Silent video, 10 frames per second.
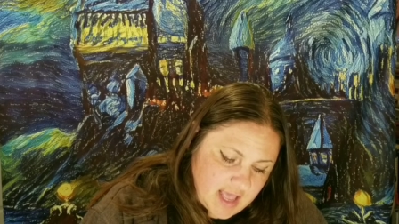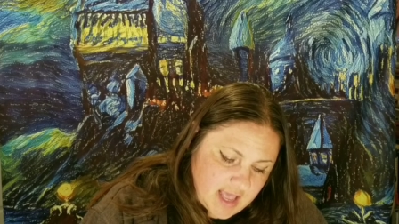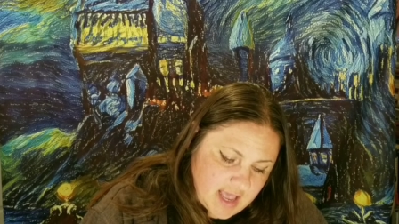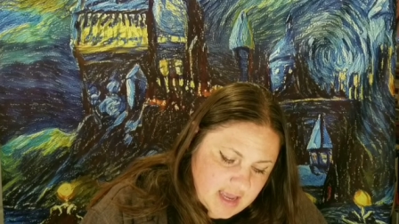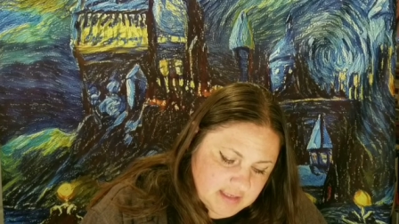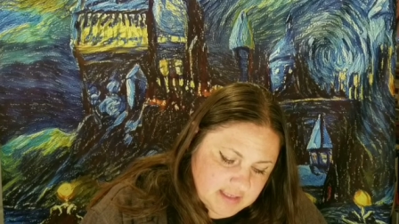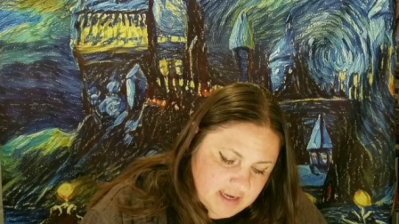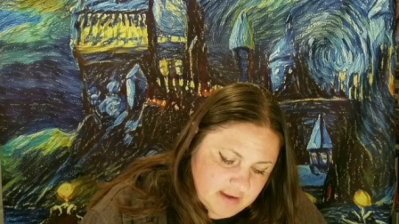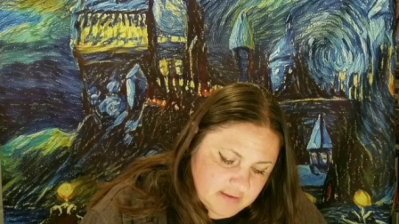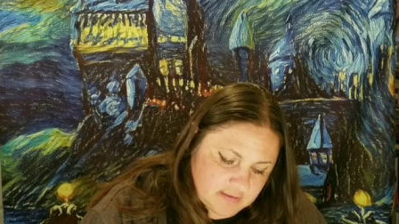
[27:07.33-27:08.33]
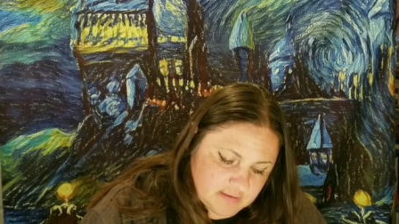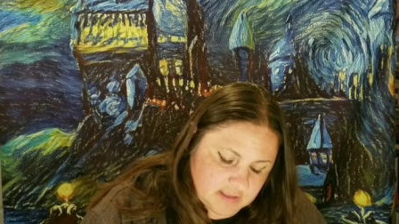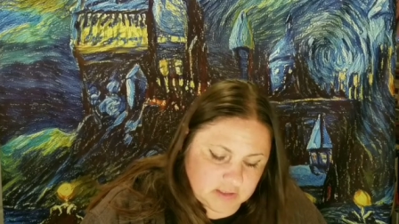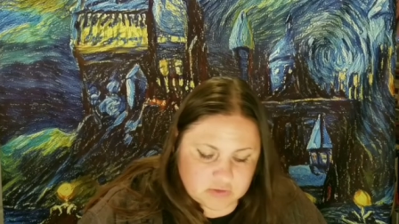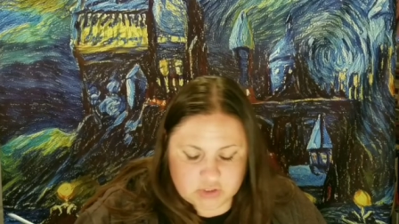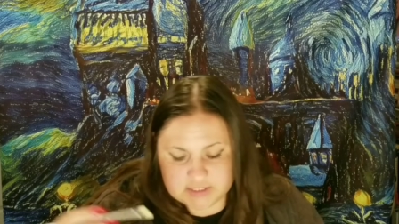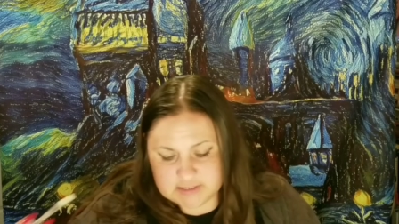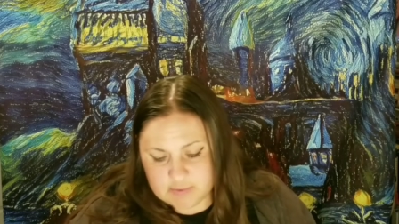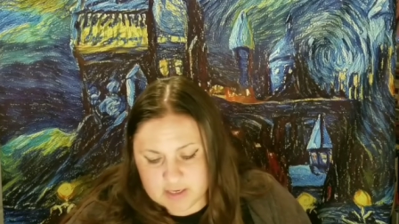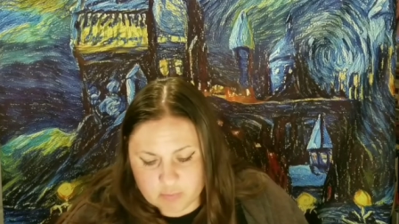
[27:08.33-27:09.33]
And uh, then, you know, she
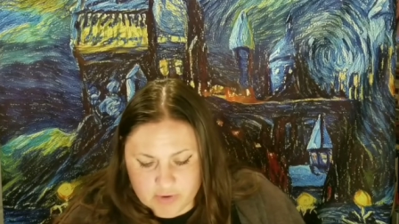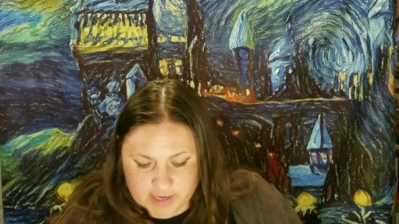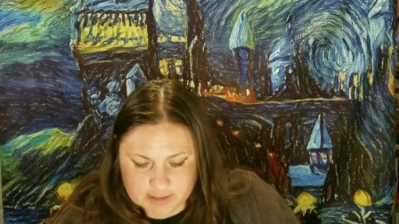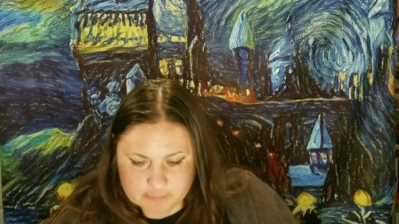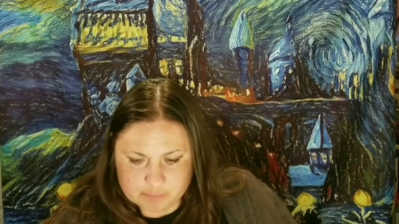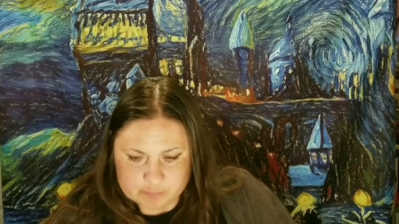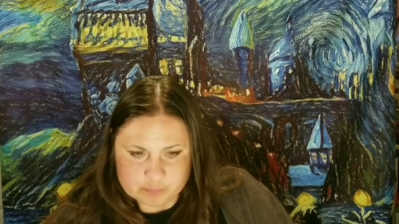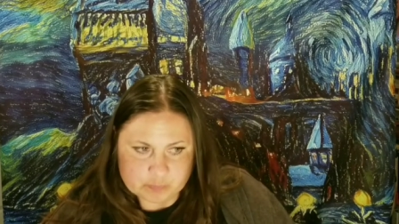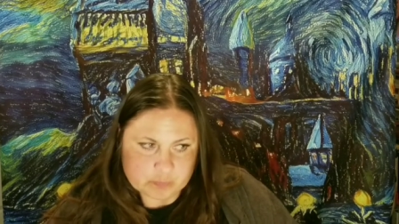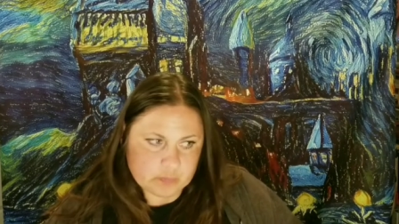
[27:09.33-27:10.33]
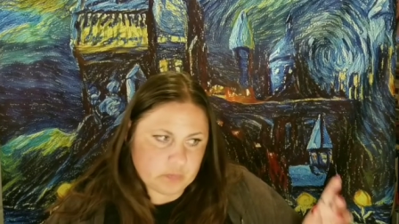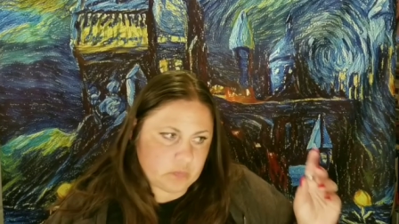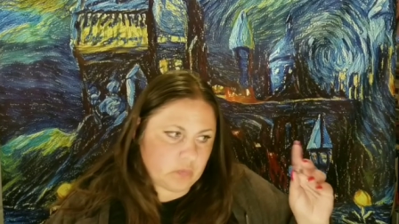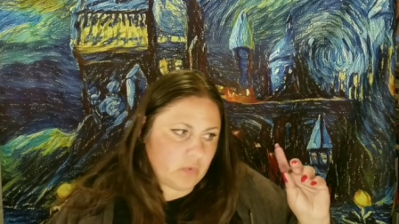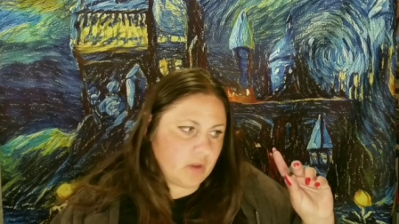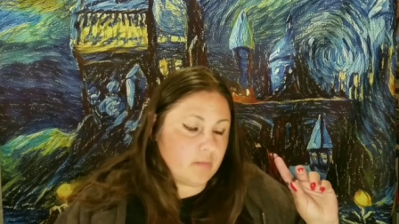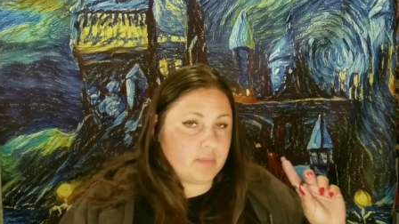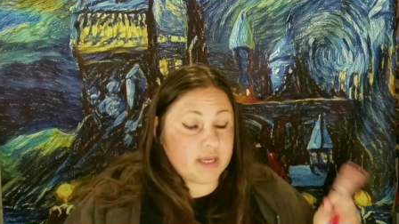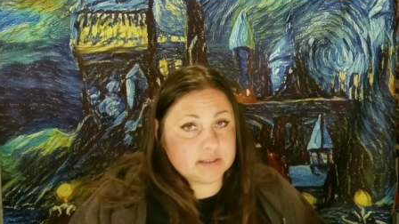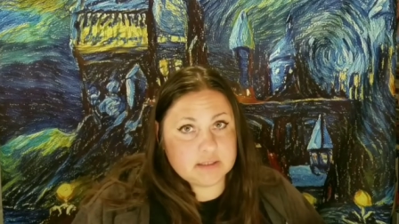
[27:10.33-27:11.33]
ends up getting pregnant.
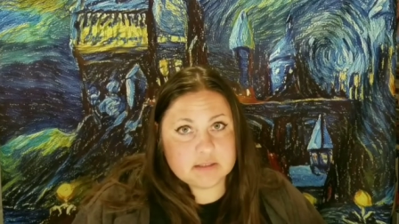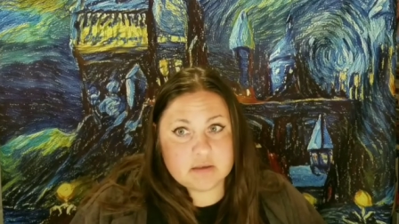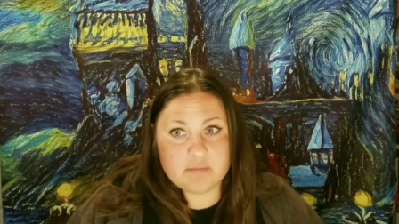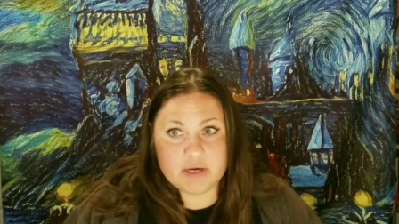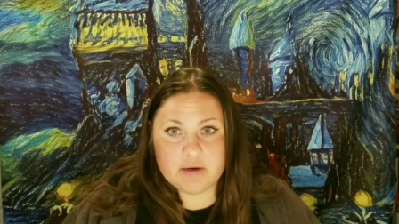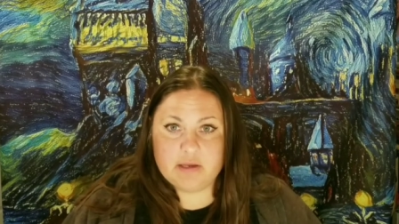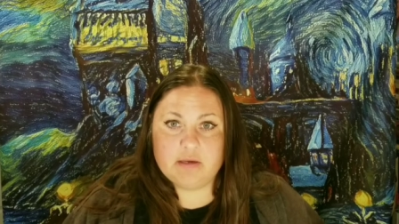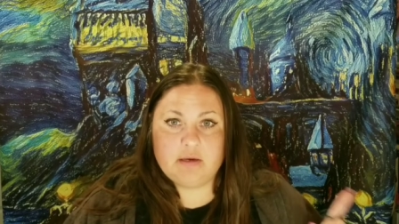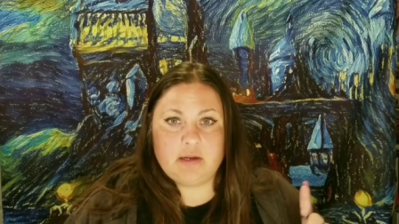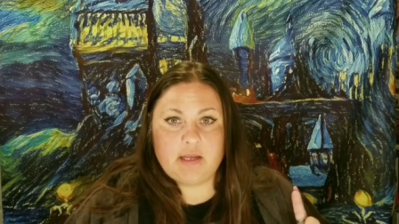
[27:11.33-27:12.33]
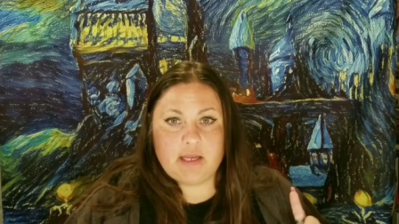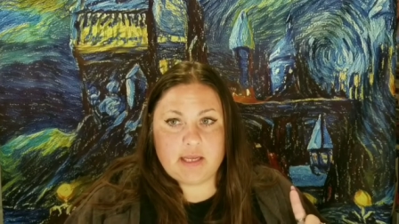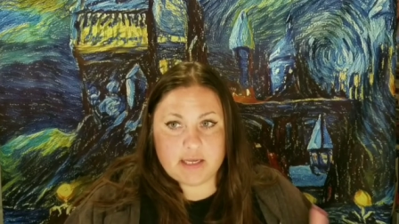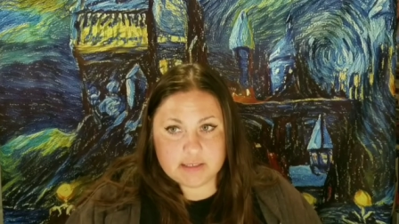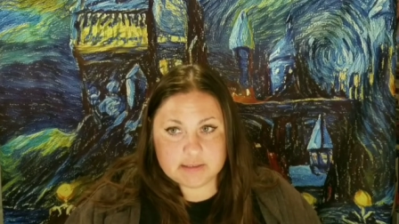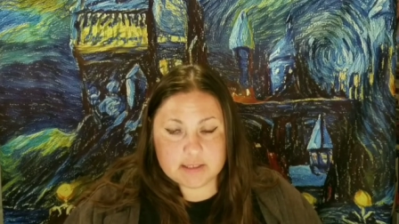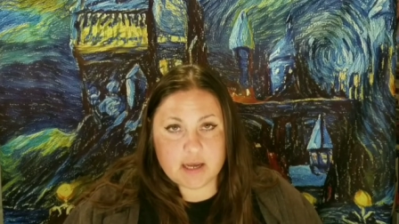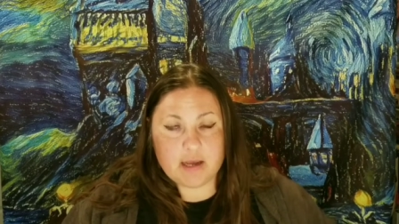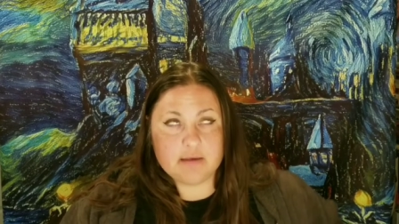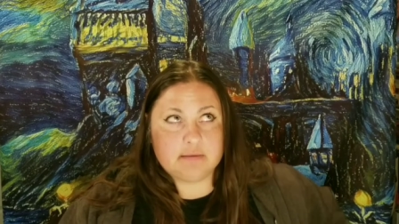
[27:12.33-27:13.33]
Because he's an American, he's
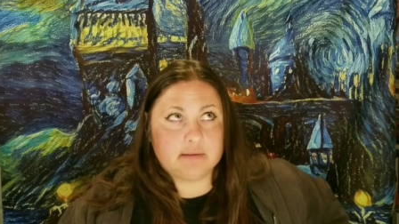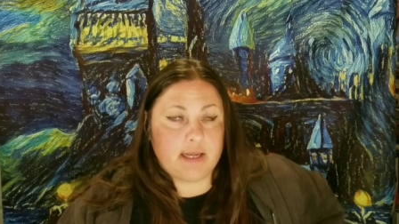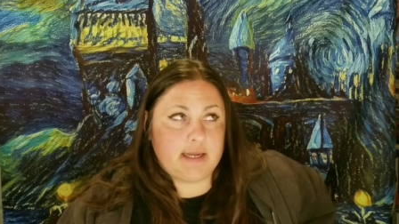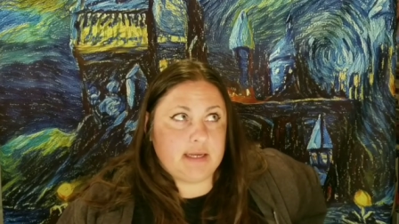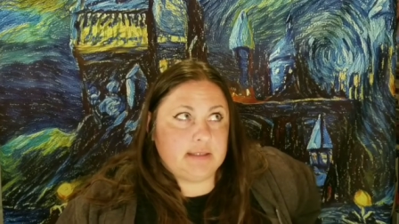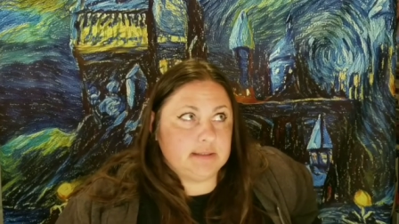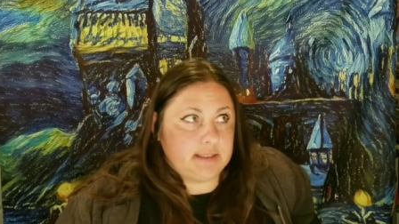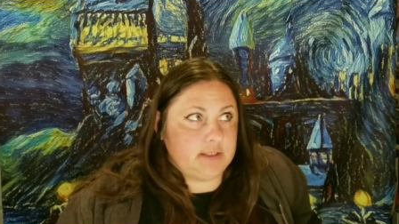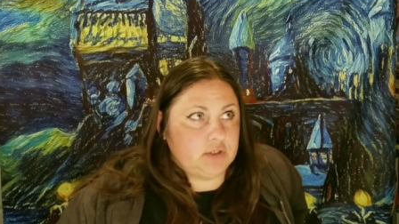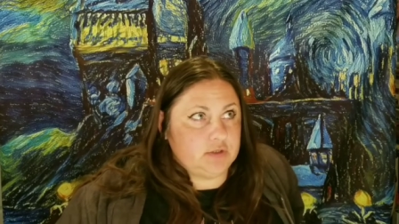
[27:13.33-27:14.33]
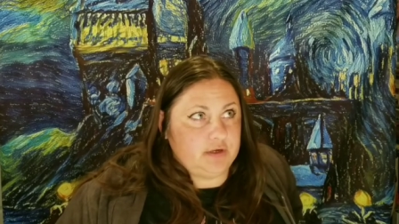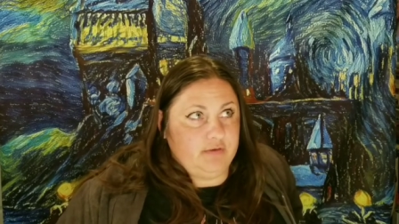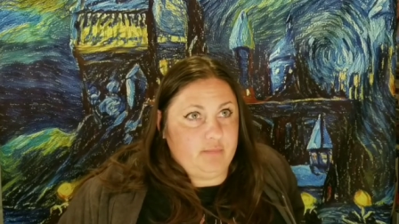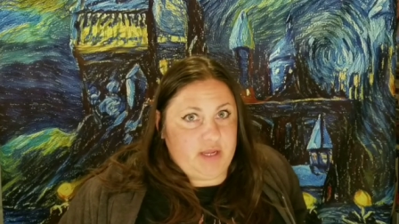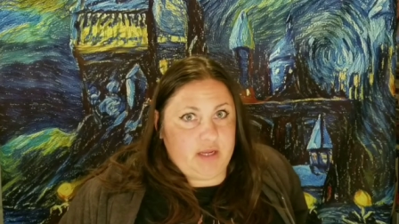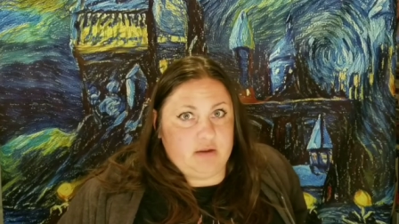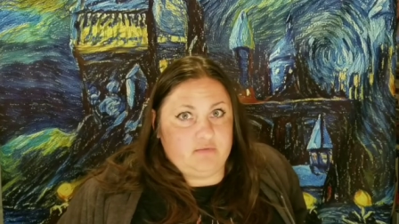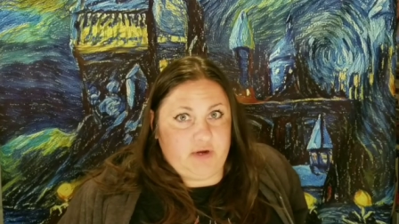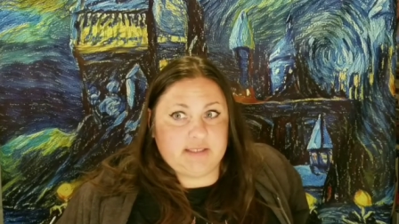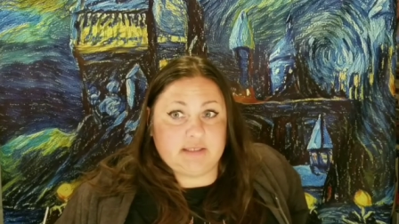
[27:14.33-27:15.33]
not like in danger of being in
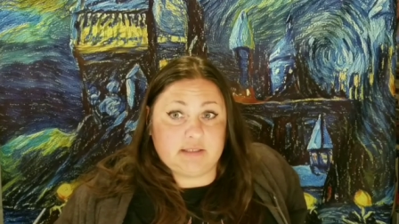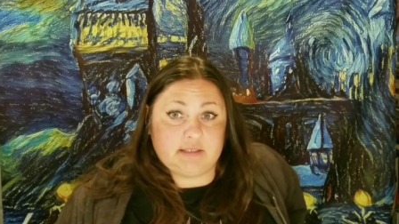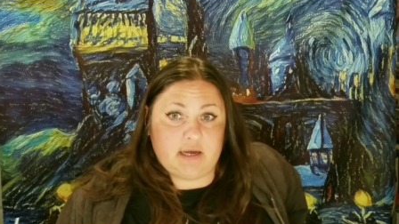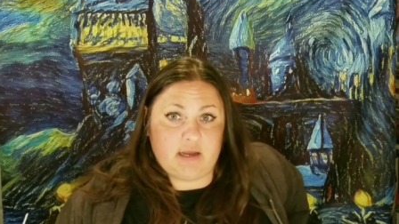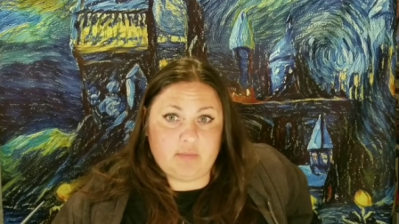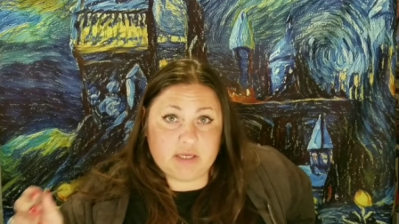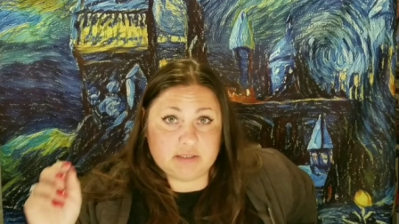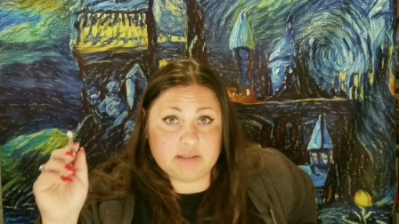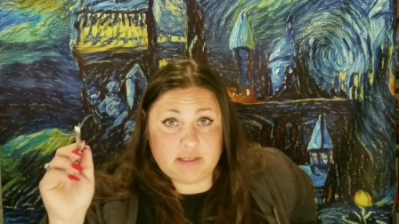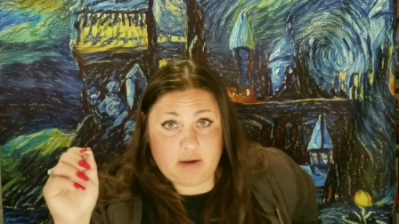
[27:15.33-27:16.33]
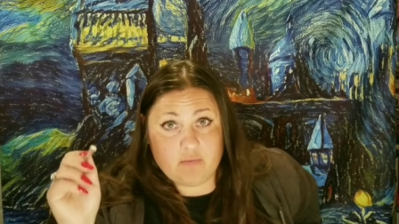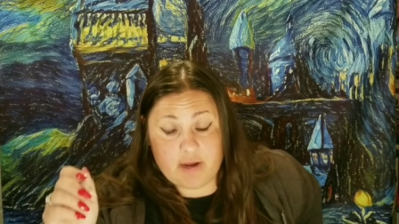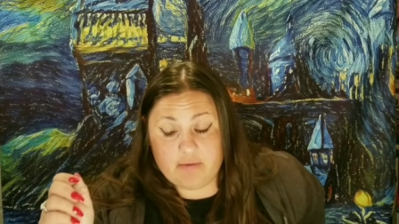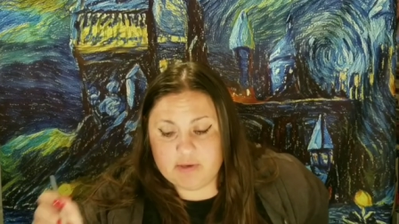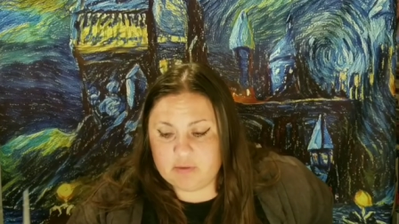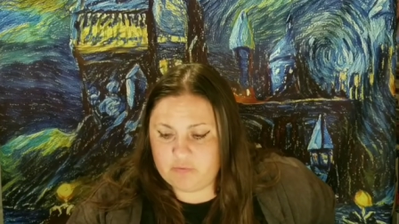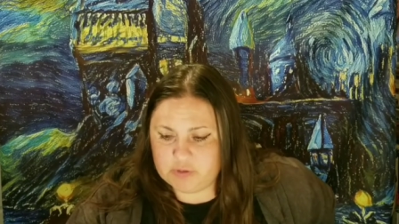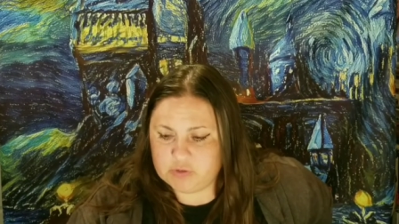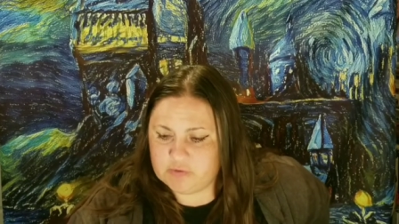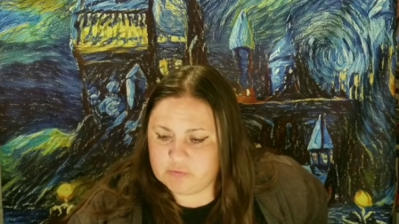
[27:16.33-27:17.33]
France at the time because it's like right around the
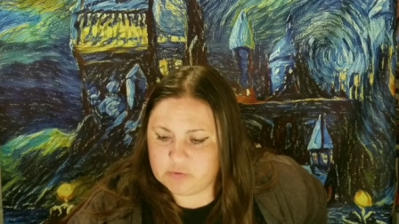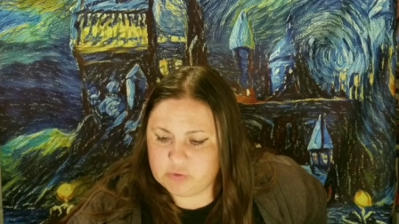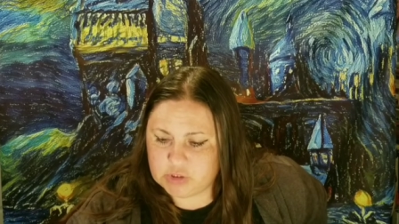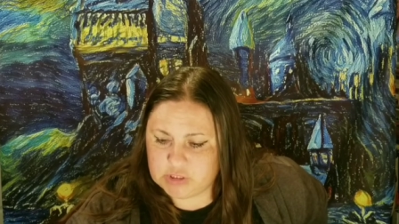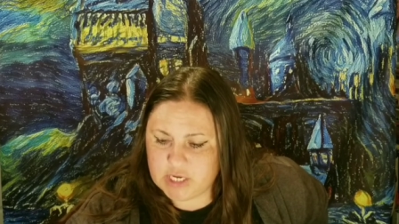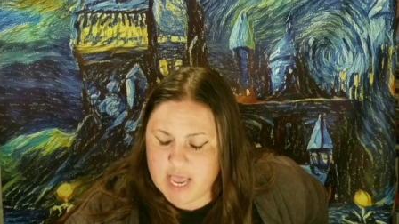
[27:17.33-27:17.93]
French Revolution.